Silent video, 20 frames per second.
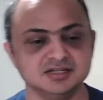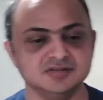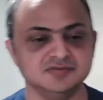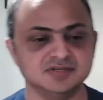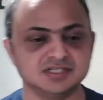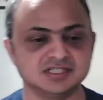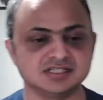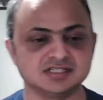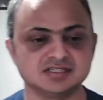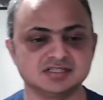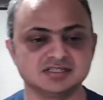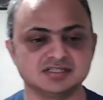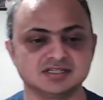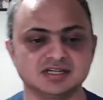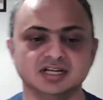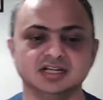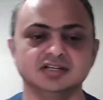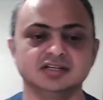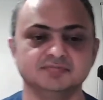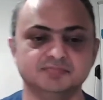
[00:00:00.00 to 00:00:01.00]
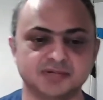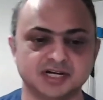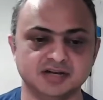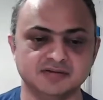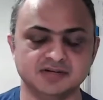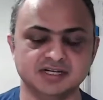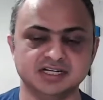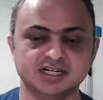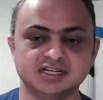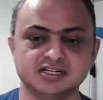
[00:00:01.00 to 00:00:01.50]
which is kind of
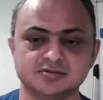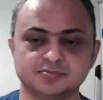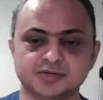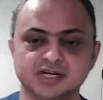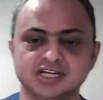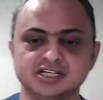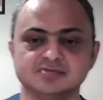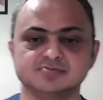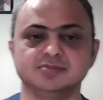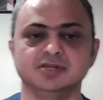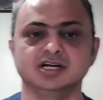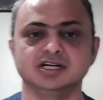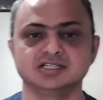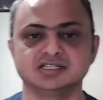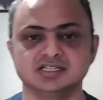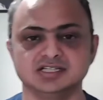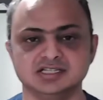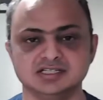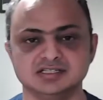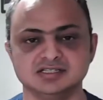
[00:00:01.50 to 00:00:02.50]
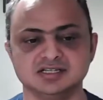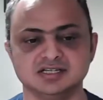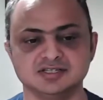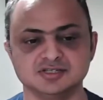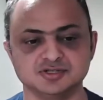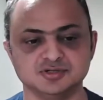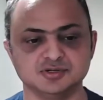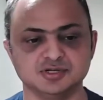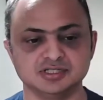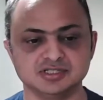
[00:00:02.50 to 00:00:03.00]
private enterprise blockchains
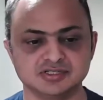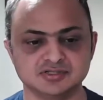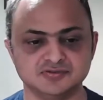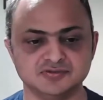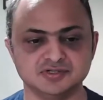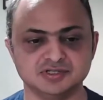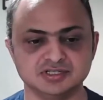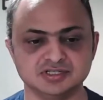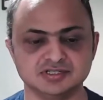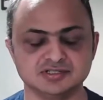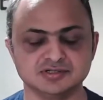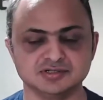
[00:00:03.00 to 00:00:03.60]
and so on and so forth.